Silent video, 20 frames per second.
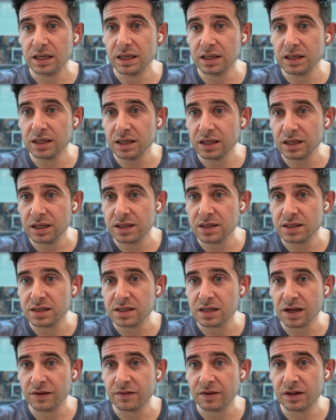
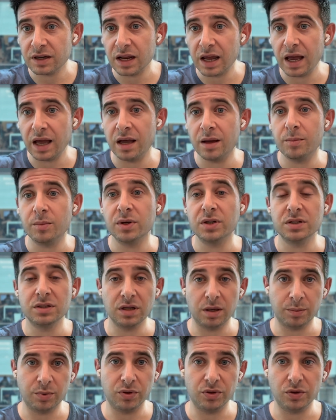
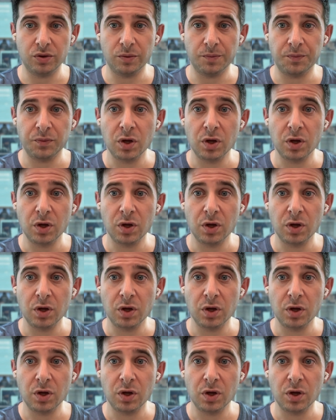E7MW.